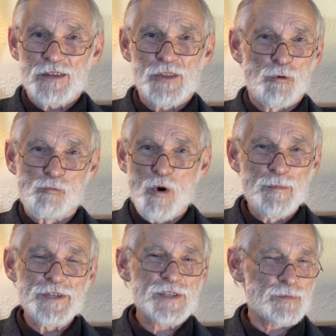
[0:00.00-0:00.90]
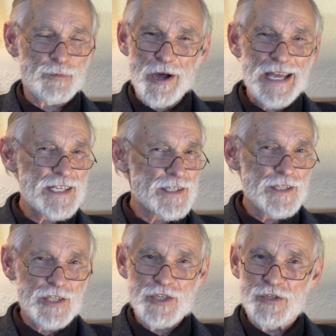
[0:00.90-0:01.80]
the woman's right
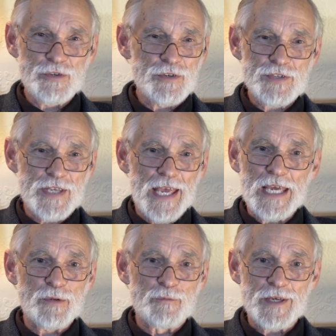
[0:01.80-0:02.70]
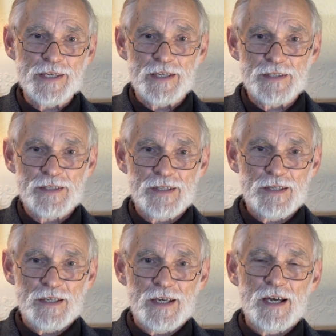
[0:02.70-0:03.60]
to choose advocate,
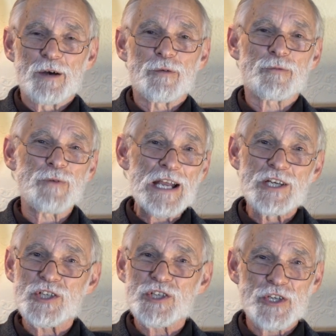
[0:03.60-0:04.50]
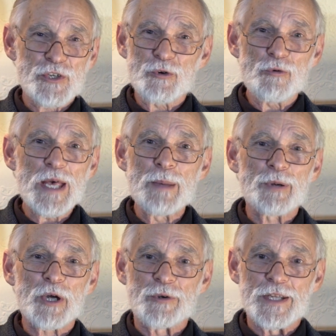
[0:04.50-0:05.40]
a functional
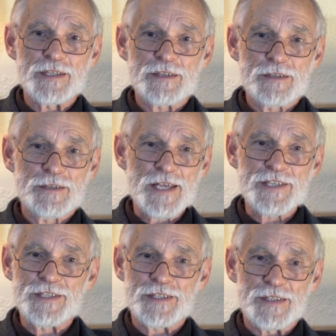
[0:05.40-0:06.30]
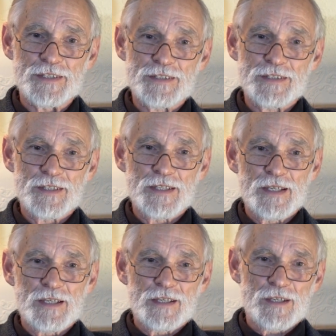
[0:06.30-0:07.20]
hypocrite, doesn't it?
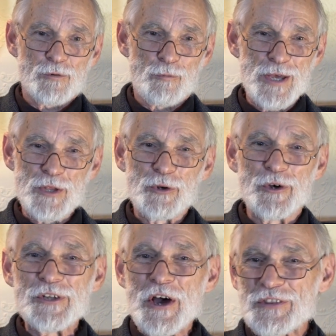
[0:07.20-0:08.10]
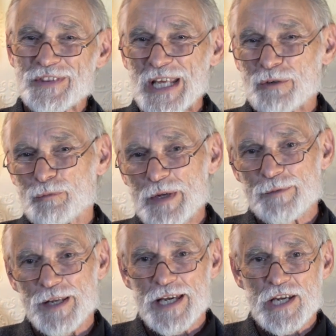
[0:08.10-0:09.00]
Whether or not that
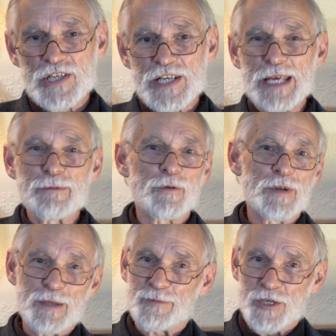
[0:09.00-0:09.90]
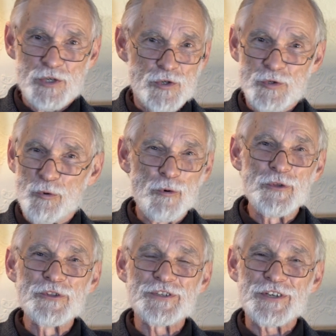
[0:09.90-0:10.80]
revelation ever even
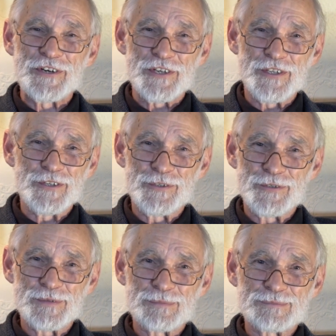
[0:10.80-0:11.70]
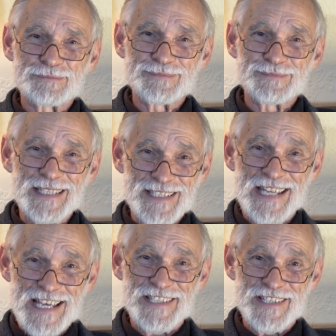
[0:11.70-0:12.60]
dawns on you. It
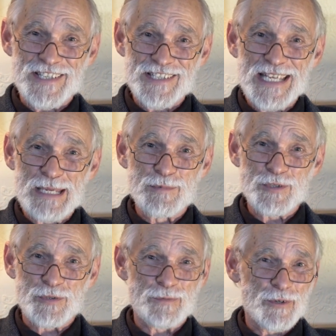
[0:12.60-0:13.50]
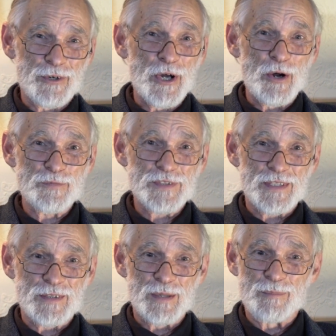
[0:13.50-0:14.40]
doesn't seem to very
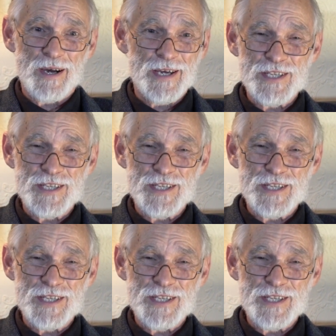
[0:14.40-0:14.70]
often in my